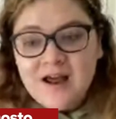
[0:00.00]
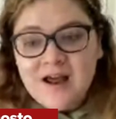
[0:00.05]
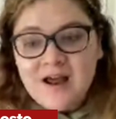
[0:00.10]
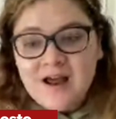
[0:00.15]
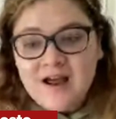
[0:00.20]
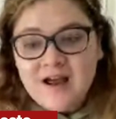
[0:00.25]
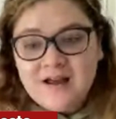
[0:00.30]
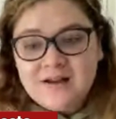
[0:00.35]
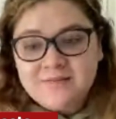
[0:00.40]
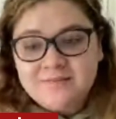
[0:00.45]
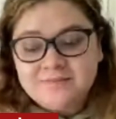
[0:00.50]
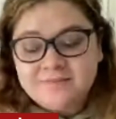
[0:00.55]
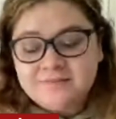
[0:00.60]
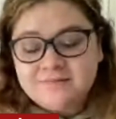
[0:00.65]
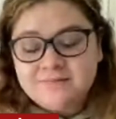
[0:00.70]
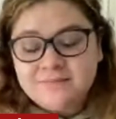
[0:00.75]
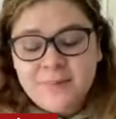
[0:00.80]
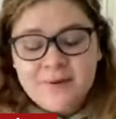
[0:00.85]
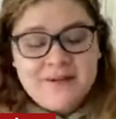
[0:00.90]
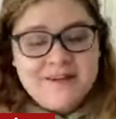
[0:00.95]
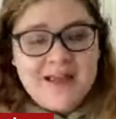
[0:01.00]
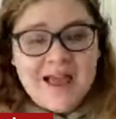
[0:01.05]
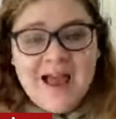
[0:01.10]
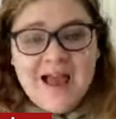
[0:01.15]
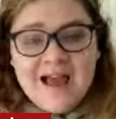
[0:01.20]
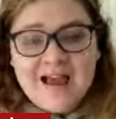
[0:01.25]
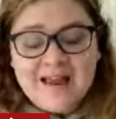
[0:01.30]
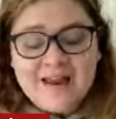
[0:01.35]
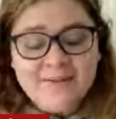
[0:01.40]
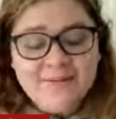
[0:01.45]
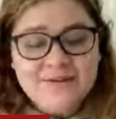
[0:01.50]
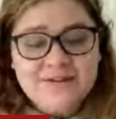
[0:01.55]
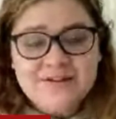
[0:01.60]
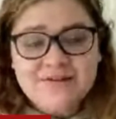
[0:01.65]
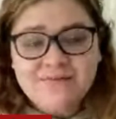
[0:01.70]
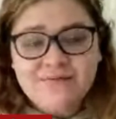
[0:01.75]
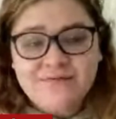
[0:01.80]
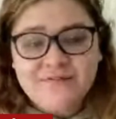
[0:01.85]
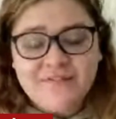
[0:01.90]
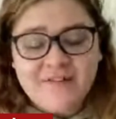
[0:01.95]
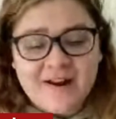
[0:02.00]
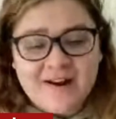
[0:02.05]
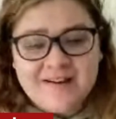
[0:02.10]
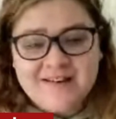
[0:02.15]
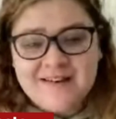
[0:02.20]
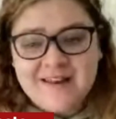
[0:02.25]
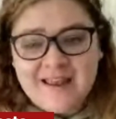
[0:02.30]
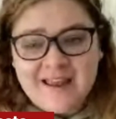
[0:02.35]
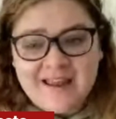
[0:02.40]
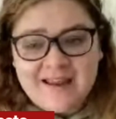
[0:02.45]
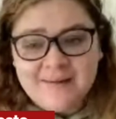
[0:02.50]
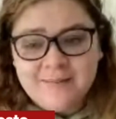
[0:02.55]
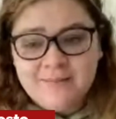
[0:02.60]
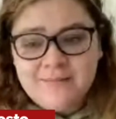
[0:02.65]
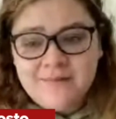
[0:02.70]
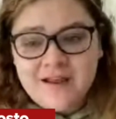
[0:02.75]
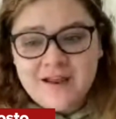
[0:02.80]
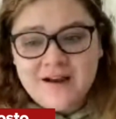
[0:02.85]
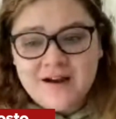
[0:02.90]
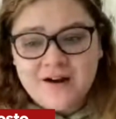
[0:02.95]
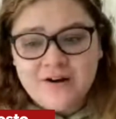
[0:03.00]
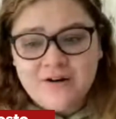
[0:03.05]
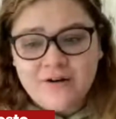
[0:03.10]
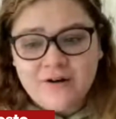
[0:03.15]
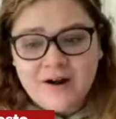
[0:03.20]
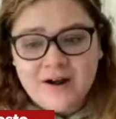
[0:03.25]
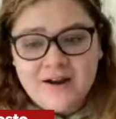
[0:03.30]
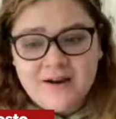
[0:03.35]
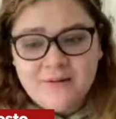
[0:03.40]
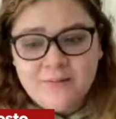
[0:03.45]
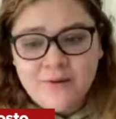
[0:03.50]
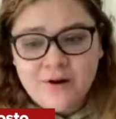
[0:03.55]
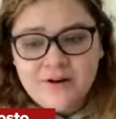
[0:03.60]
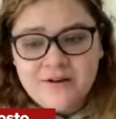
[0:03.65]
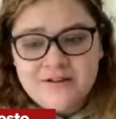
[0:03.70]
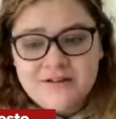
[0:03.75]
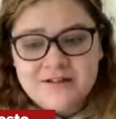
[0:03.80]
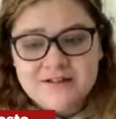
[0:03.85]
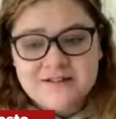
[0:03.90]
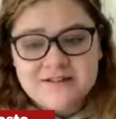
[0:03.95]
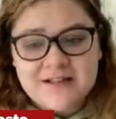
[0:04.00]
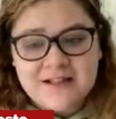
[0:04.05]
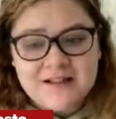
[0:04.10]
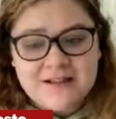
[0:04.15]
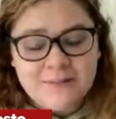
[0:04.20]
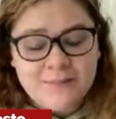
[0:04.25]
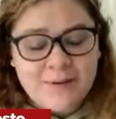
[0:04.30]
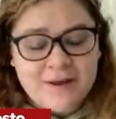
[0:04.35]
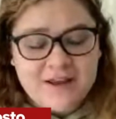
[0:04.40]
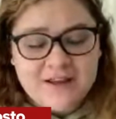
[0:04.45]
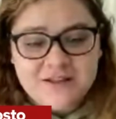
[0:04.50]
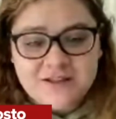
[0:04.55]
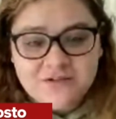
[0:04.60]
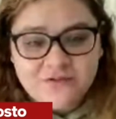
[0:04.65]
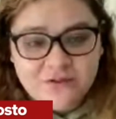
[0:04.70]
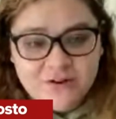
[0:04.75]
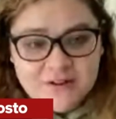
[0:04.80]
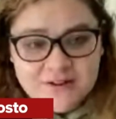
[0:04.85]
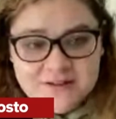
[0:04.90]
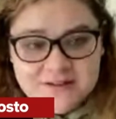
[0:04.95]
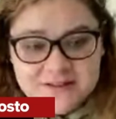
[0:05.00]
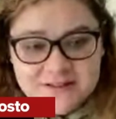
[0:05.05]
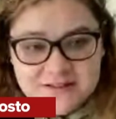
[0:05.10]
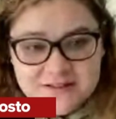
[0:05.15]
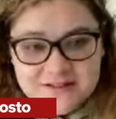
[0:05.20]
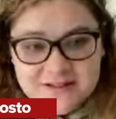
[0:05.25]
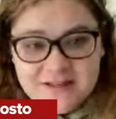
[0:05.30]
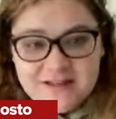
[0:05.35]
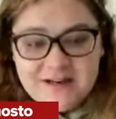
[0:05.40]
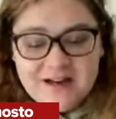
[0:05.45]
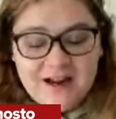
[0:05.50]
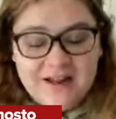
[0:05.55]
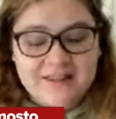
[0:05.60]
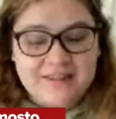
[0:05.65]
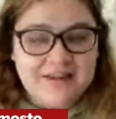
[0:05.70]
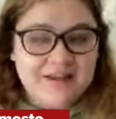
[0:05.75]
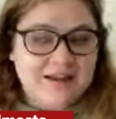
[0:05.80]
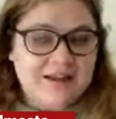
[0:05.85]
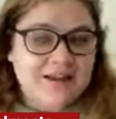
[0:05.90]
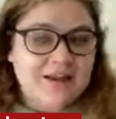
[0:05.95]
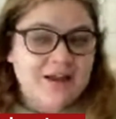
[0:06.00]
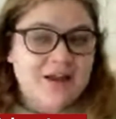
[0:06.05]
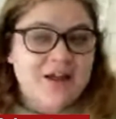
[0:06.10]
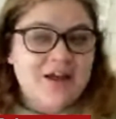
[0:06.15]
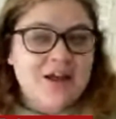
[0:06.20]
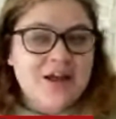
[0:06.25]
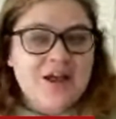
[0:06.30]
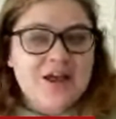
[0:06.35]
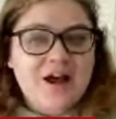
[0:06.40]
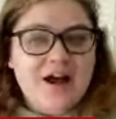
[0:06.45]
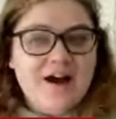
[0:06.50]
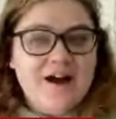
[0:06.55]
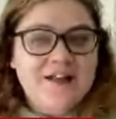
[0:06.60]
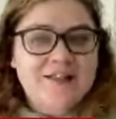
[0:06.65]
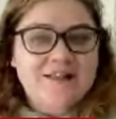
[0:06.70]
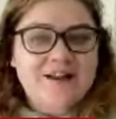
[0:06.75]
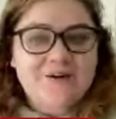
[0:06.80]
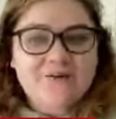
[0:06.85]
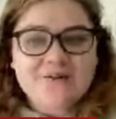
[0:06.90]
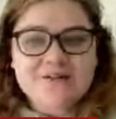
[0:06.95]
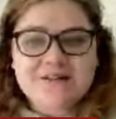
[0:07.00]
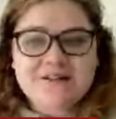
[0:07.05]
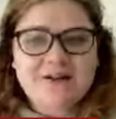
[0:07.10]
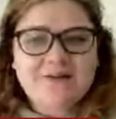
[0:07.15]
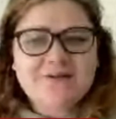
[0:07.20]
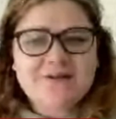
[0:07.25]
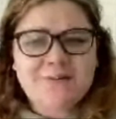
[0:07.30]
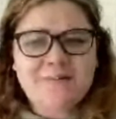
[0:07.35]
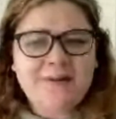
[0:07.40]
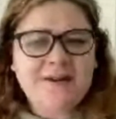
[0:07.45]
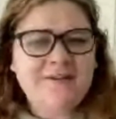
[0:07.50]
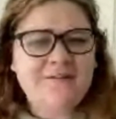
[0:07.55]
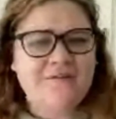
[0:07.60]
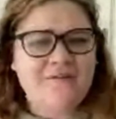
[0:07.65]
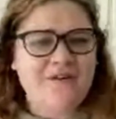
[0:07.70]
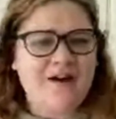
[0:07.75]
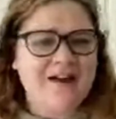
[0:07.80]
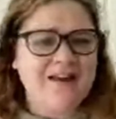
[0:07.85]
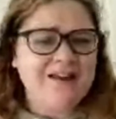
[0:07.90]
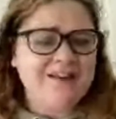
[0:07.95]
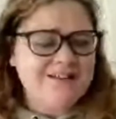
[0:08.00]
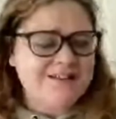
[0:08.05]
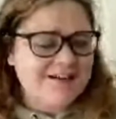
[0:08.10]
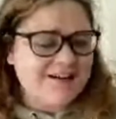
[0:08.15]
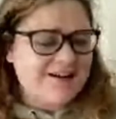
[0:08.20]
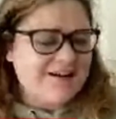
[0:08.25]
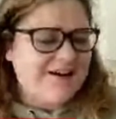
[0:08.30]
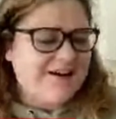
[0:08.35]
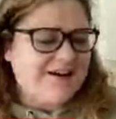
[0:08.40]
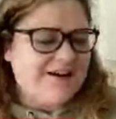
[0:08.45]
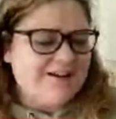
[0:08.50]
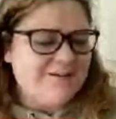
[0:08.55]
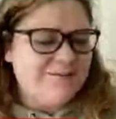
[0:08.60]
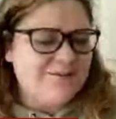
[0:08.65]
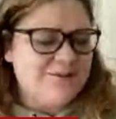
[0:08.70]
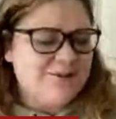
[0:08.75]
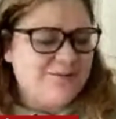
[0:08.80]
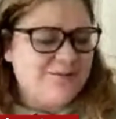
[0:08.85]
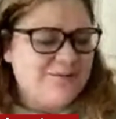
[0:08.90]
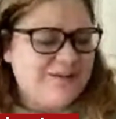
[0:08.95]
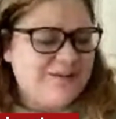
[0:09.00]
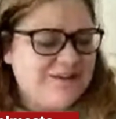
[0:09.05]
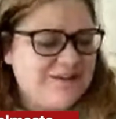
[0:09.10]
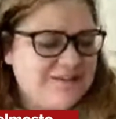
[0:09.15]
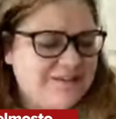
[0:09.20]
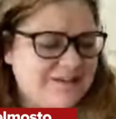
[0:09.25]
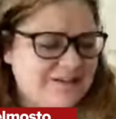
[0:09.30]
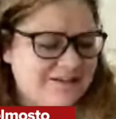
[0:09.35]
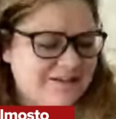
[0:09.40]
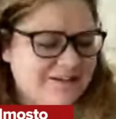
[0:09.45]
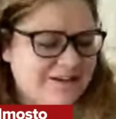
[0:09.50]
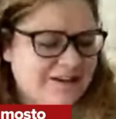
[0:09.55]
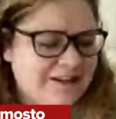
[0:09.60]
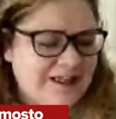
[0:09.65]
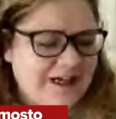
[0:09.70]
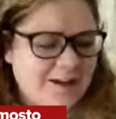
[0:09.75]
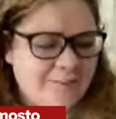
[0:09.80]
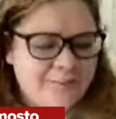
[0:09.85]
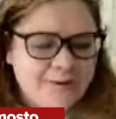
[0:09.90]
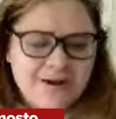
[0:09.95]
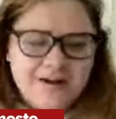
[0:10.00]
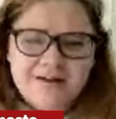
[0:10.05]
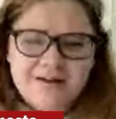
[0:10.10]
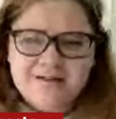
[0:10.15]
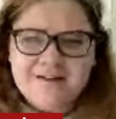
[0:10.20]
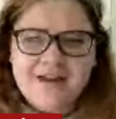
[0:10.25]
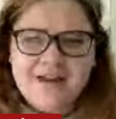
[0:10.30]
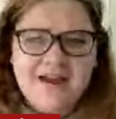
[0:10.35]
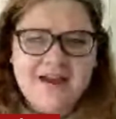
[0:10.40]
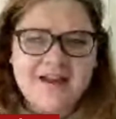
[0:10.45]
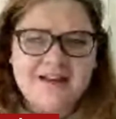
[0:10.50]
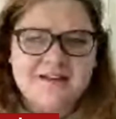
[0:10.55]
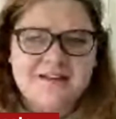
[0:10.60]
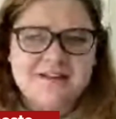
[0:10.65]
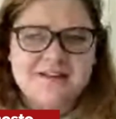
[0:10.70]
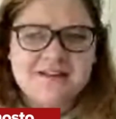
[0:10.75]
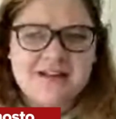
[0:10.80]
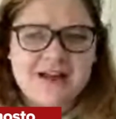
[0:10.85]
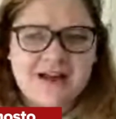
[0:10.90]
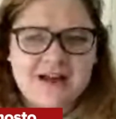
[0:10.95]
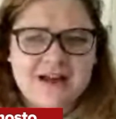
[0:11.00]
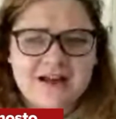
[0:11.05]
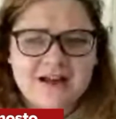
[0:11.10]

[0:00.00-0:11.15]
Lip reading: But yeah, it was a fun game and a great one to set the pace for the season. I think there was a big fight between Klappa and